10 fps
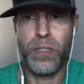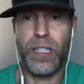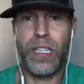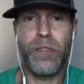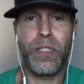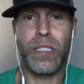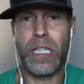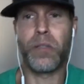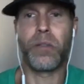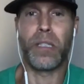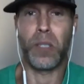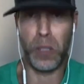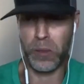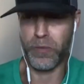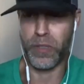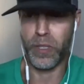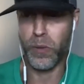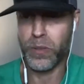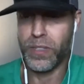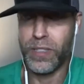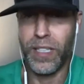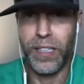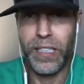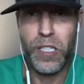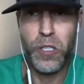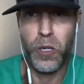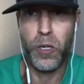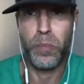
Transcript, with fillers: and even dinner and learn for those uh, in Europe